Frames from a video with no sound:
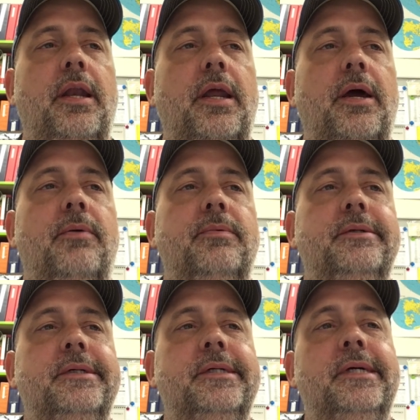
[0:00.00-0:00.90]
Now,
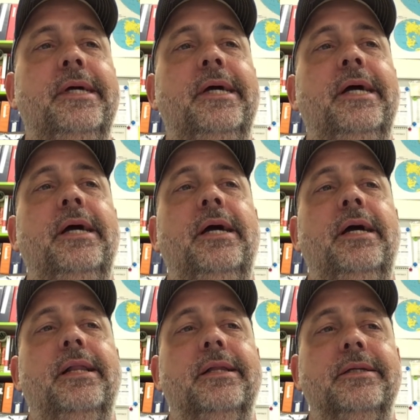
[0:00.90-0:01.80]

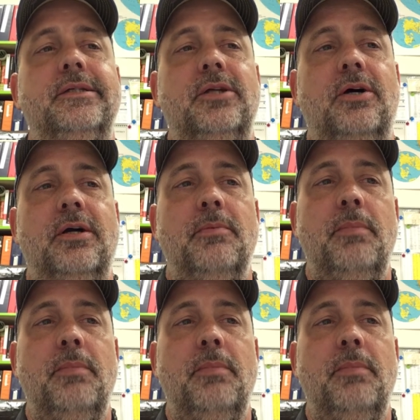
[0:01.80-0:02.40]
let's talk